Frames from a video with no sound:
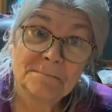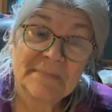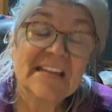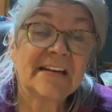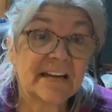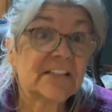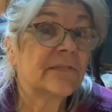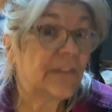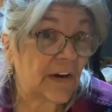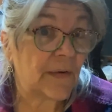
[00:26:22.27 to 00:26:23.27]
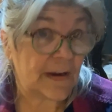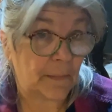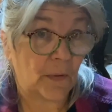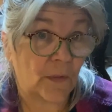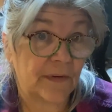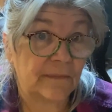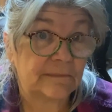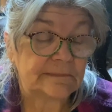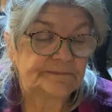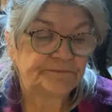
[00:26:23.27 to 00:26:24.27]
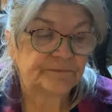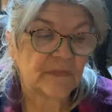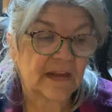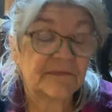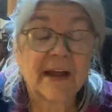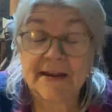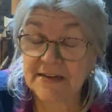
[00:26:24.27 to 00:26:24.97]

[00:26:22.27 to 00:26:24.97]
it is very important. In fact,